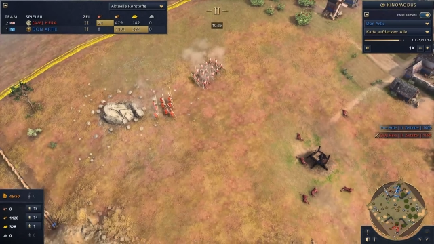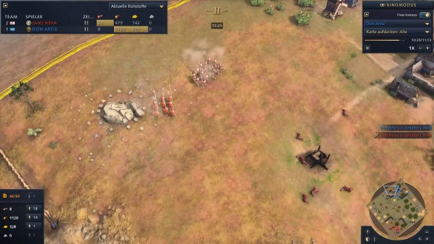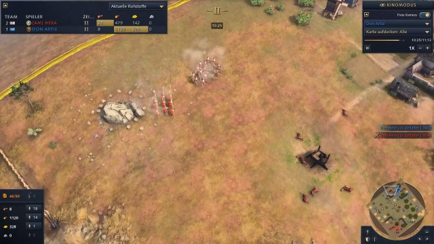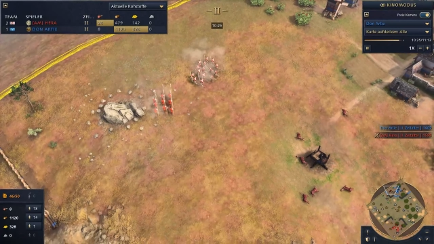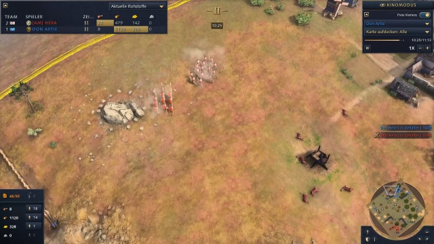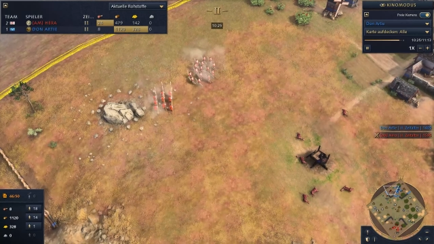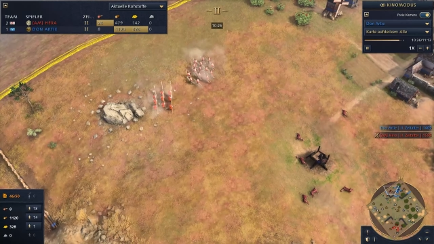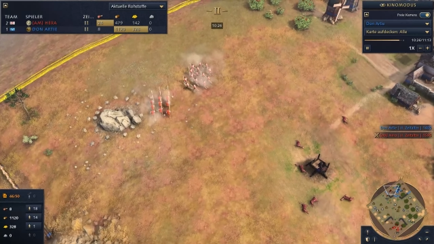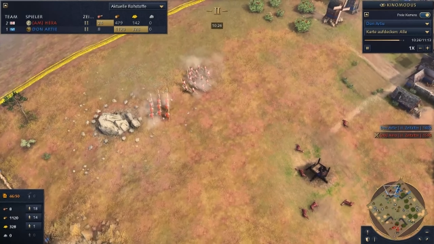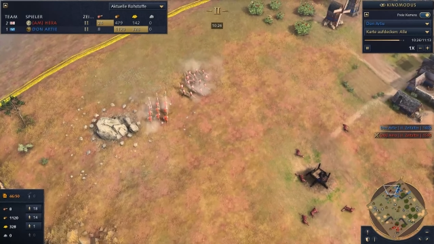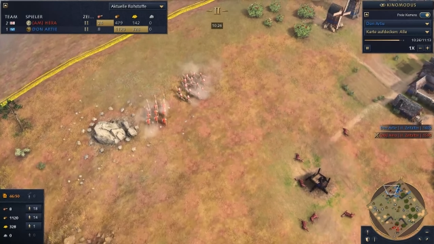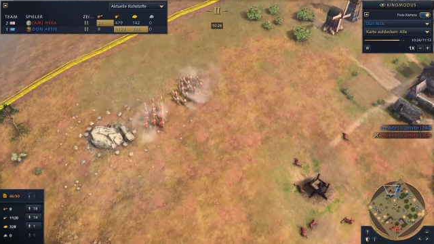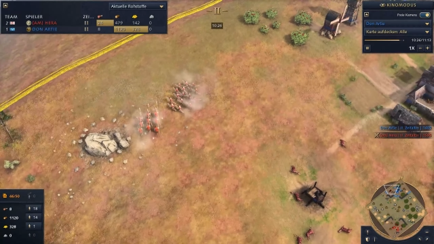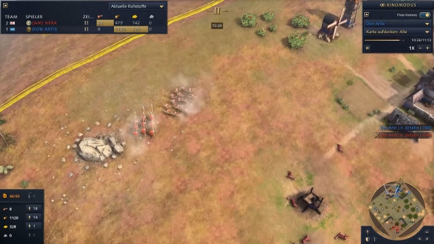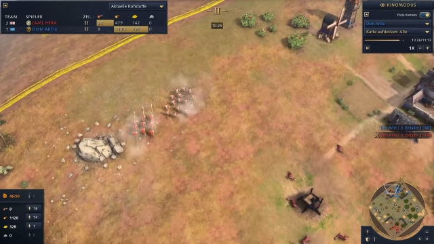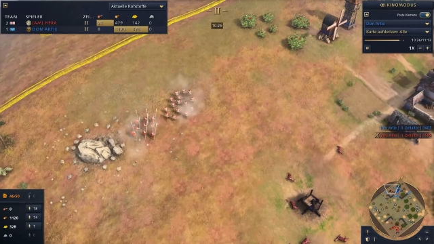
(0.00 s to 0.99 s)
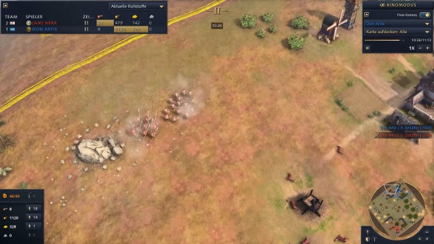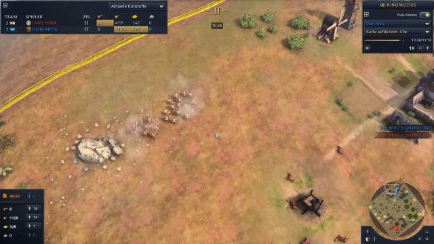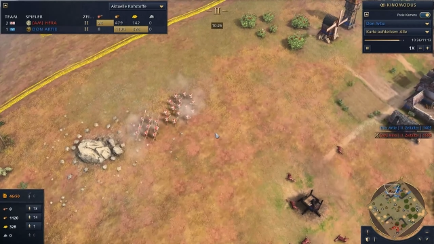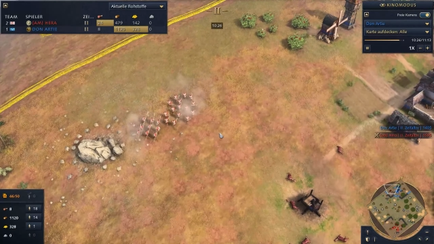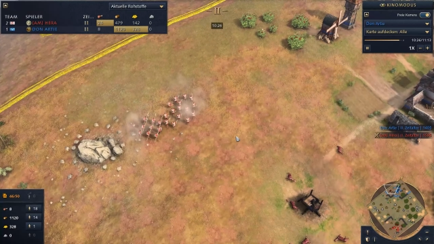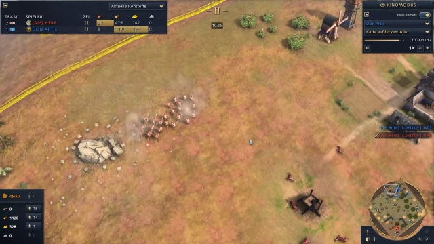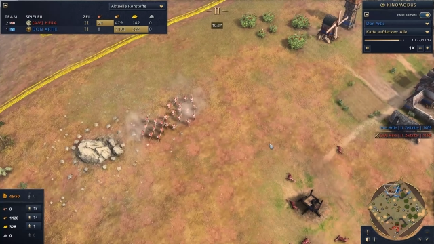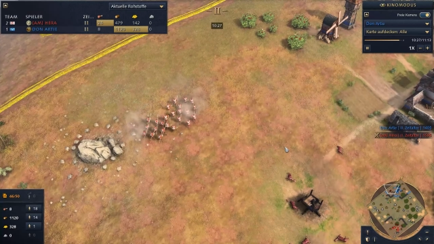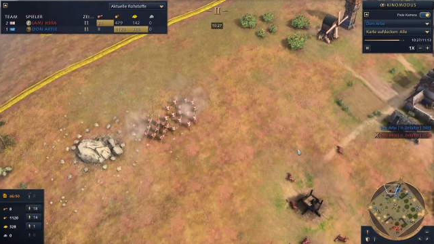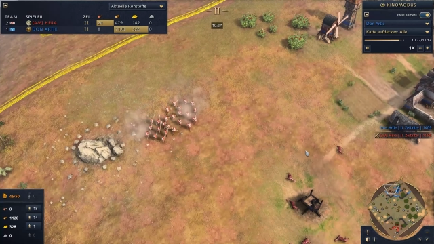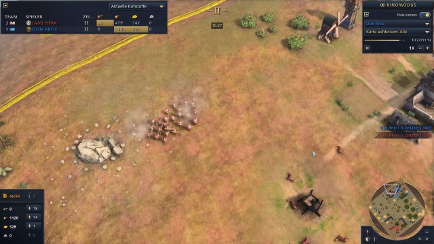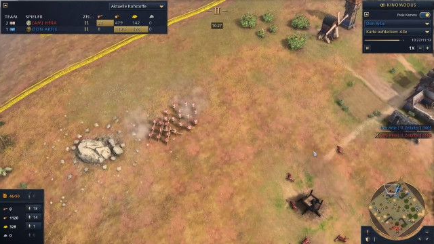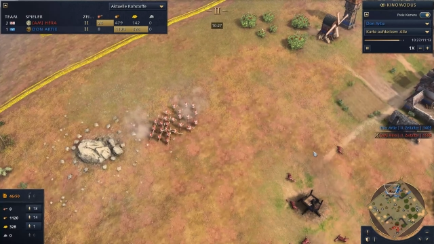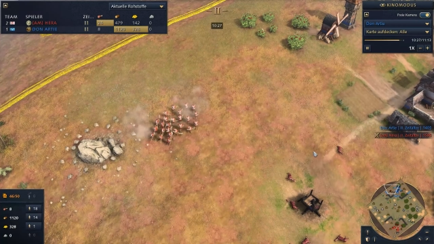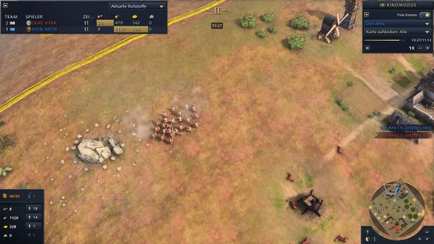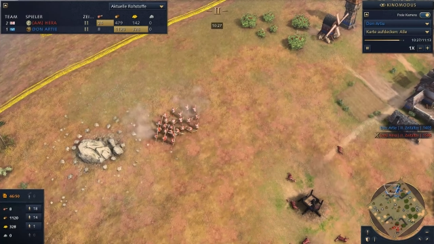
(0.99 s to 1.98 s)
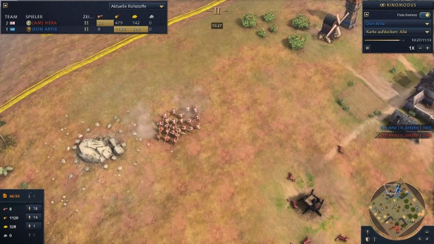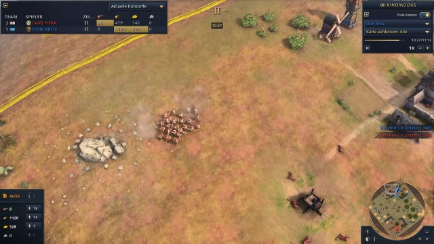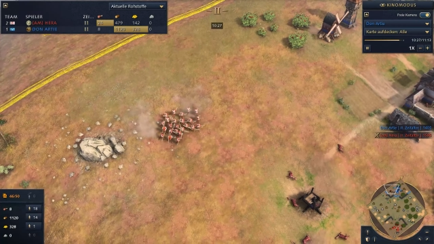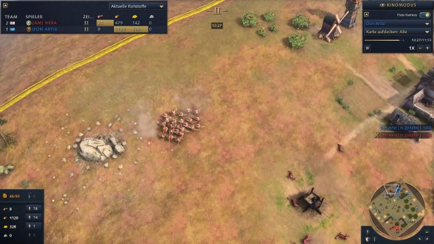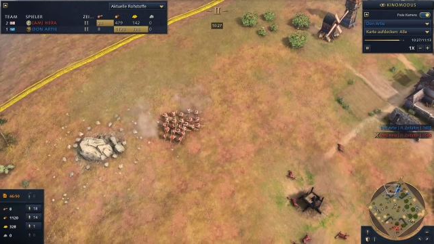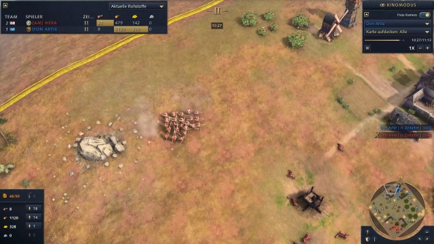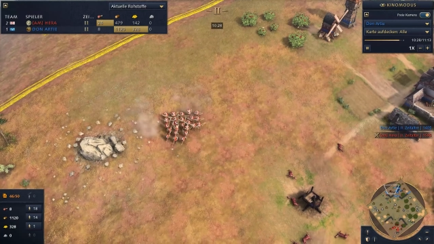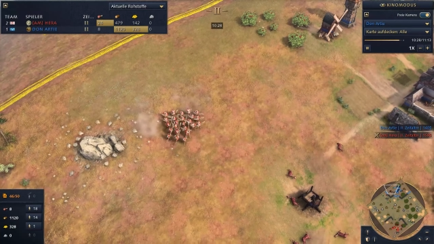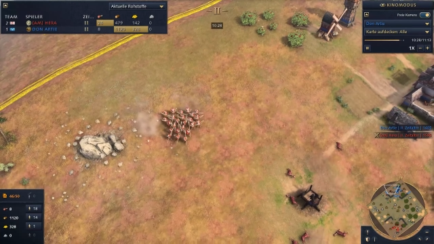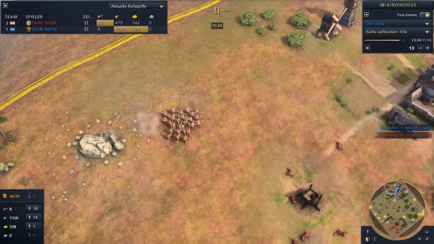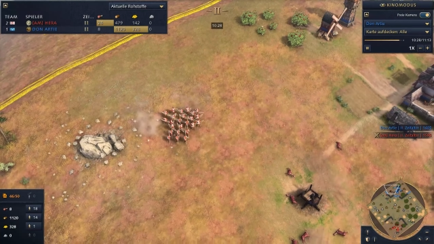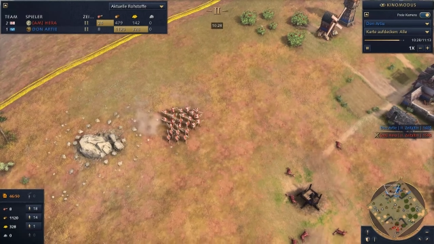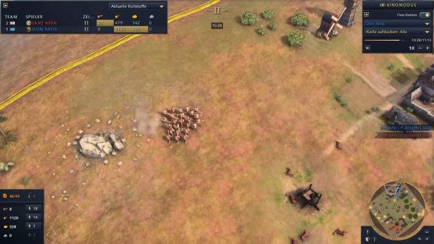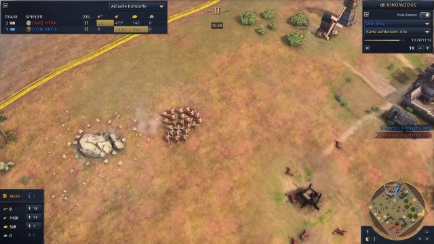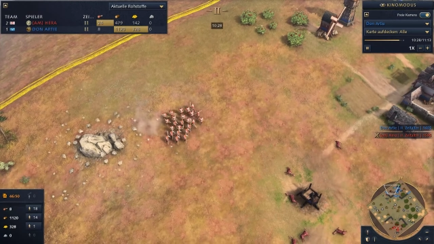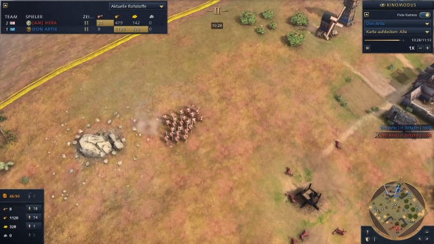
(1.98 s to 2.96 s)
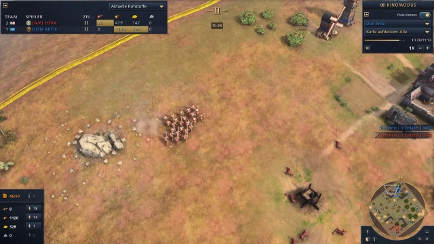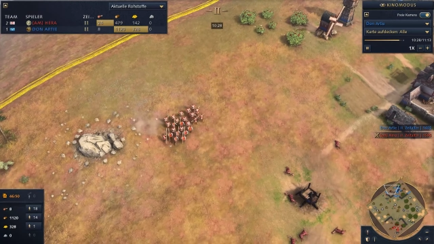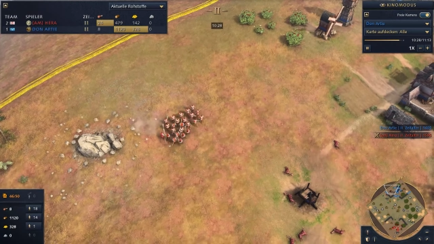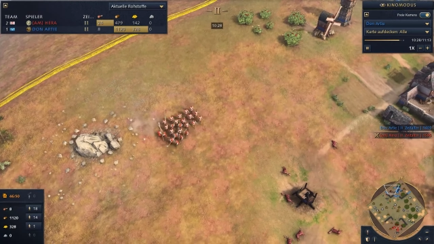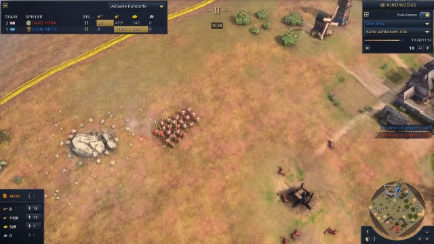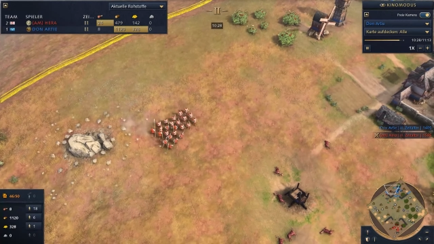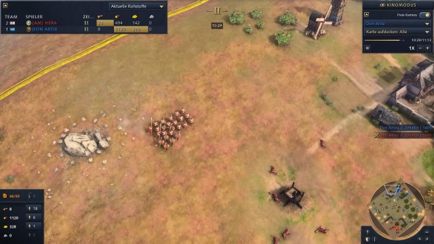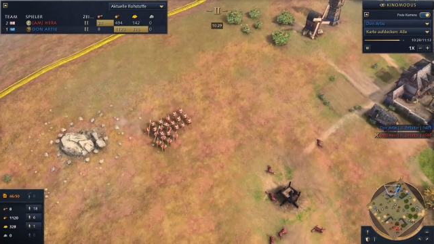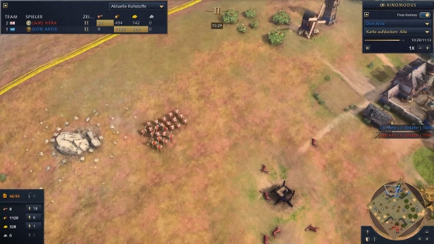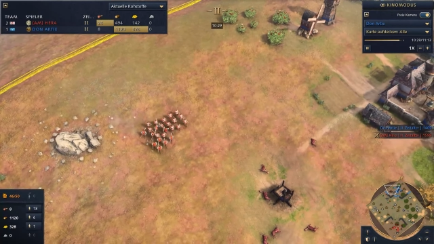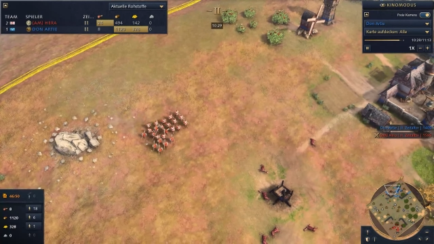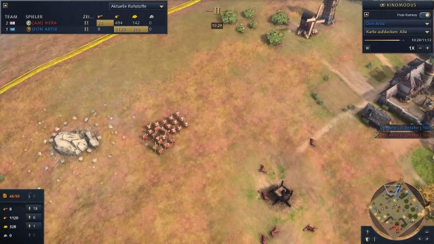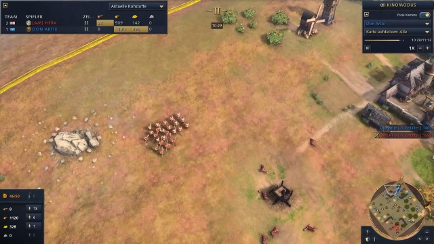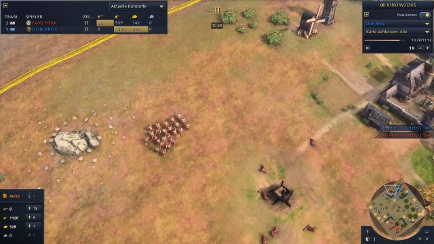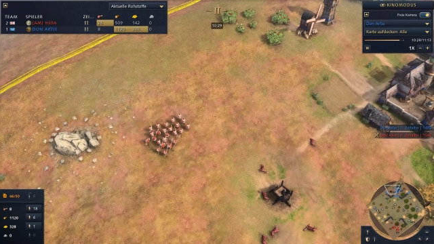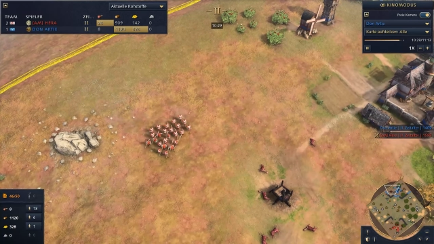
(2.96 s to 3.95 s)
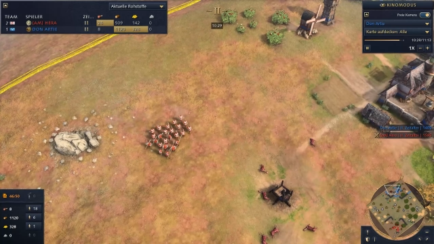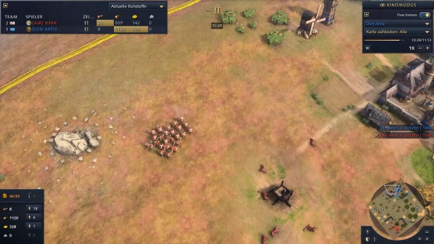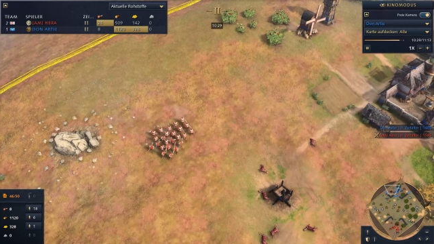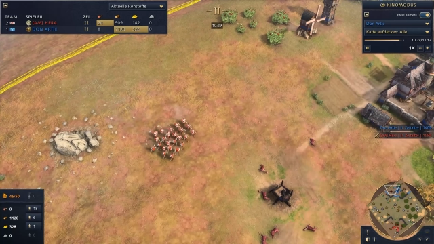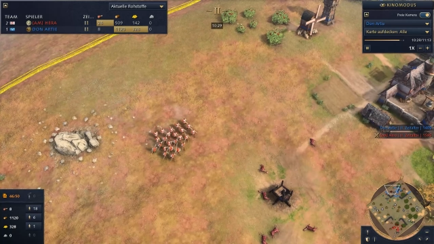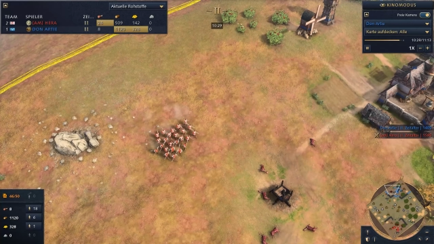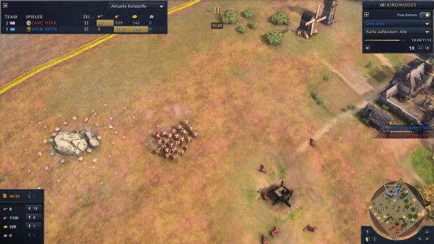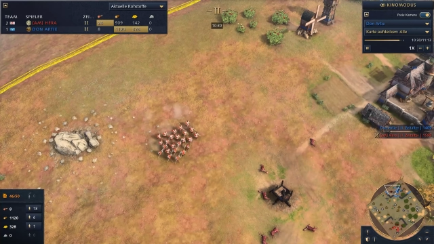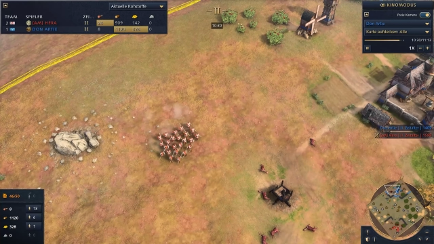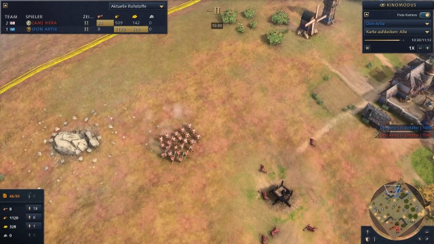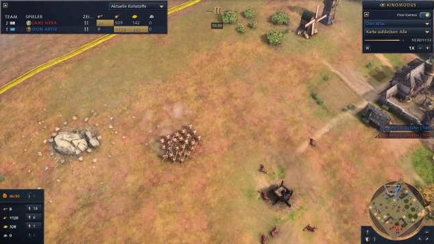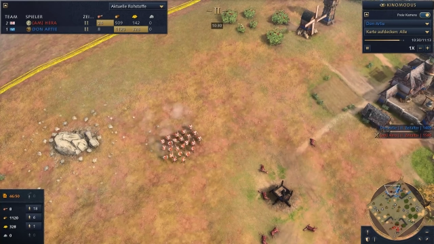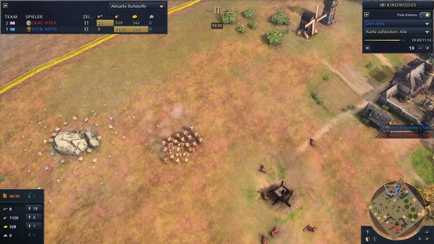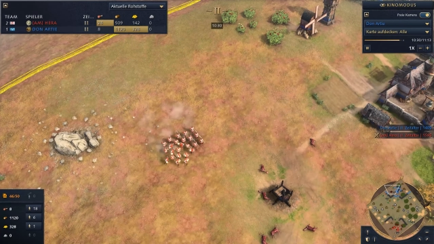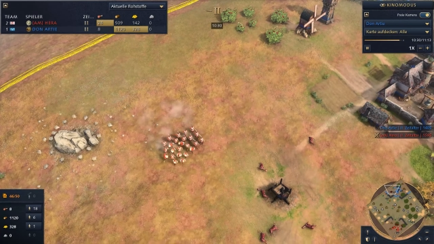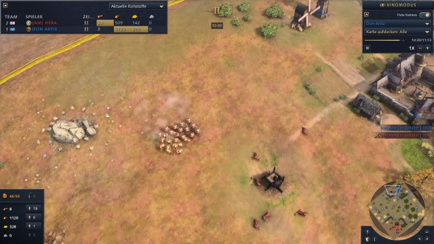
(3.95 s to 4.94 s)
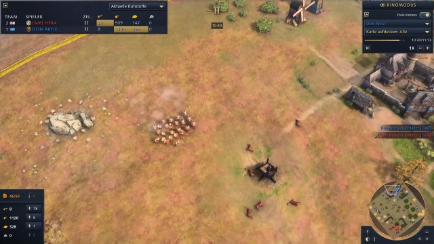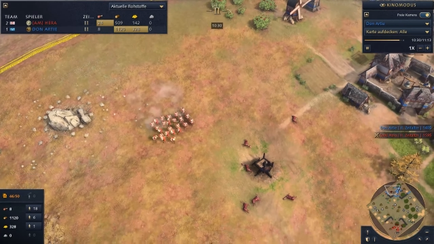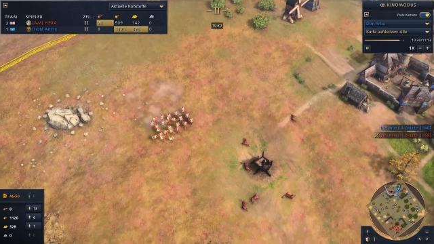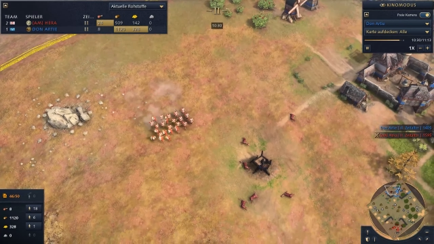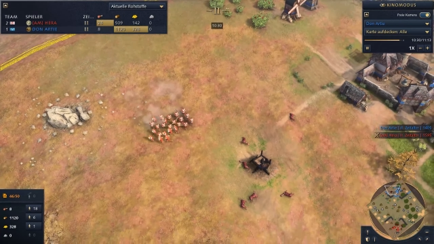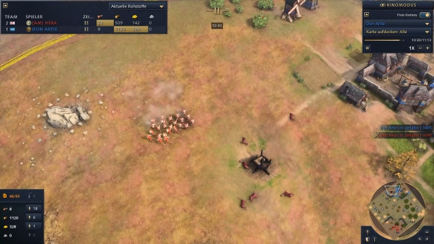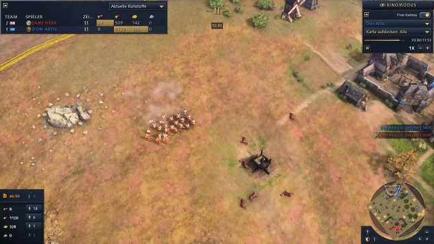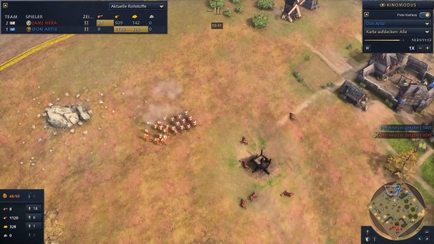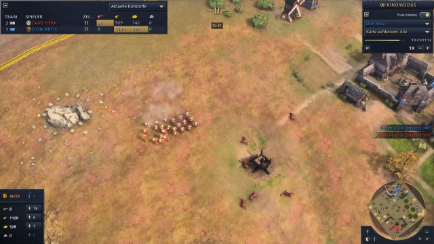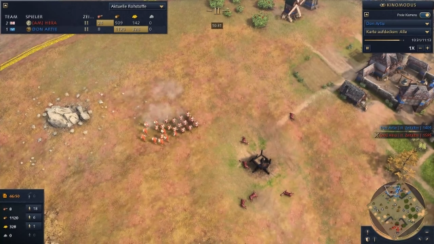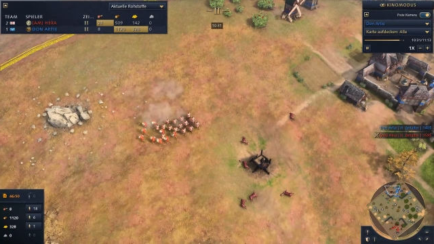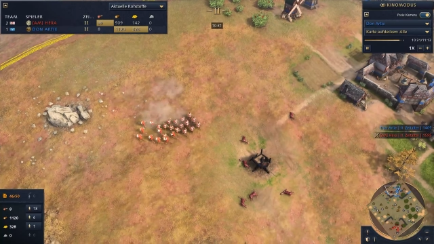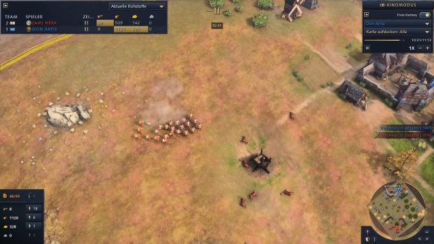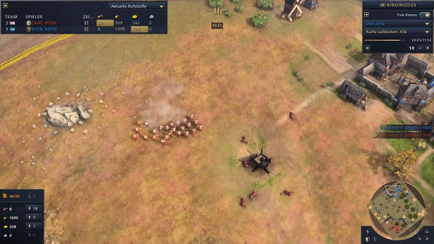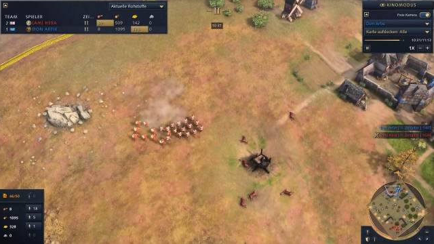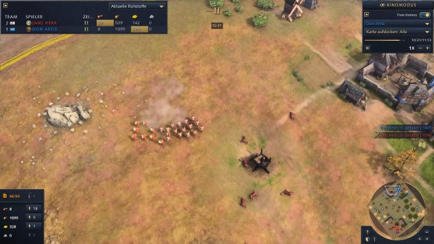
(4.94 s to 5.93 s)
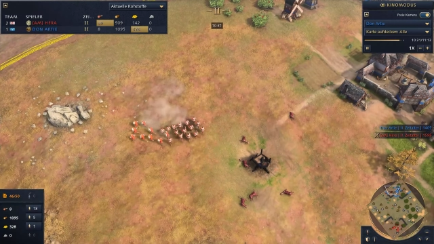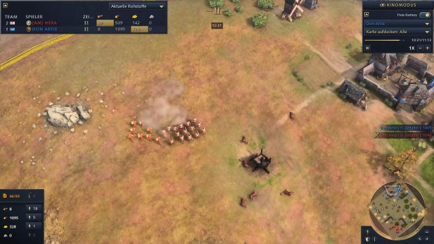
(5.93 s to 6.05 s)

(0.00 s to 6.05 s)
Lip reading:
Nobody's mouth can be seen.